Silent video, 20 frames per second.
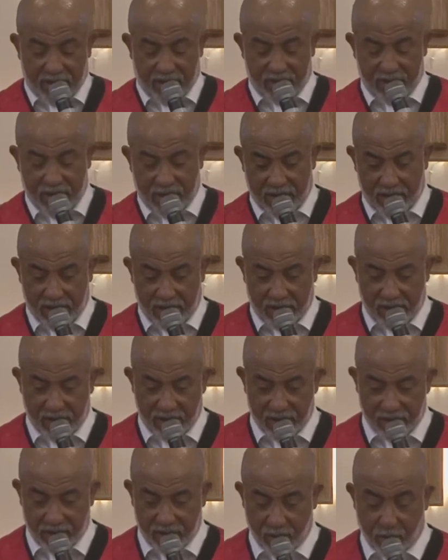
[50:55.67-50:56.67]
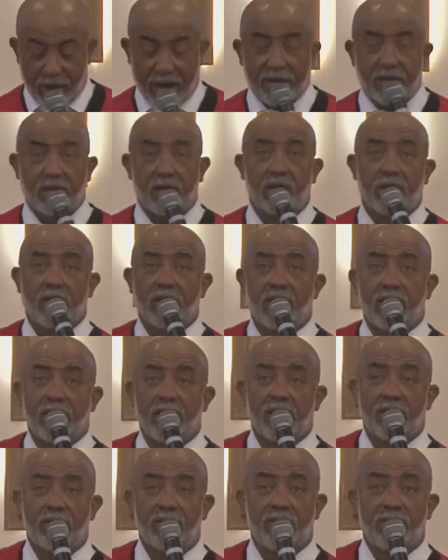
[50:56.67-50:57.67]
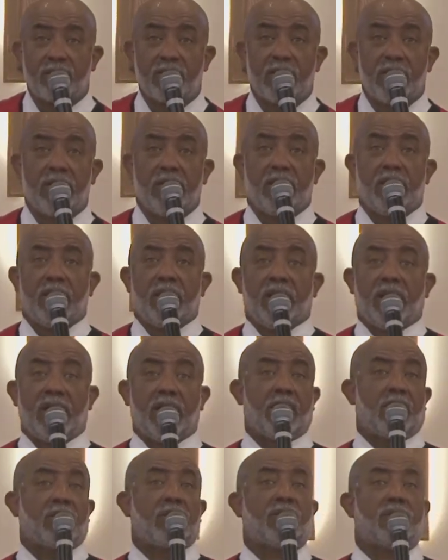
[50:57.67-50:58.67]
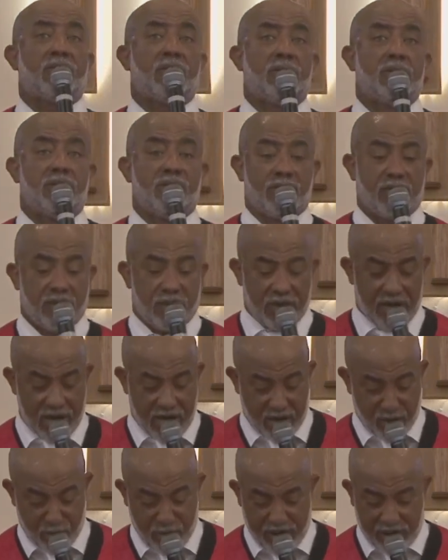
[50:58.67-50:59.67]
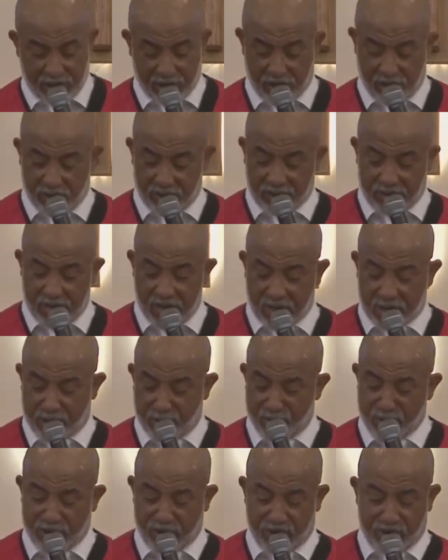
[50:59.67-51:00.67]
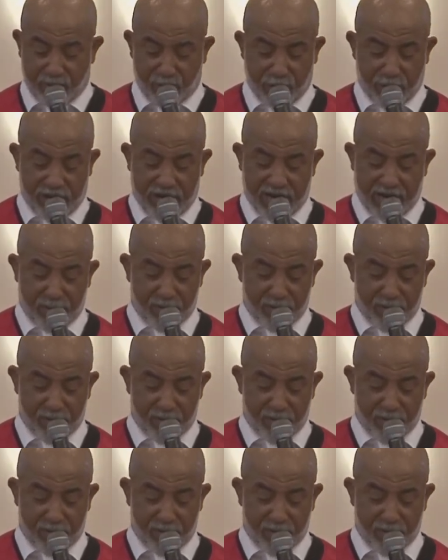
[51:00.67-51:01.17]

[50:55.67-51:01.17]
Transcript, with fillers: the director of health for the AME Church, Dr. Miriam Burnett,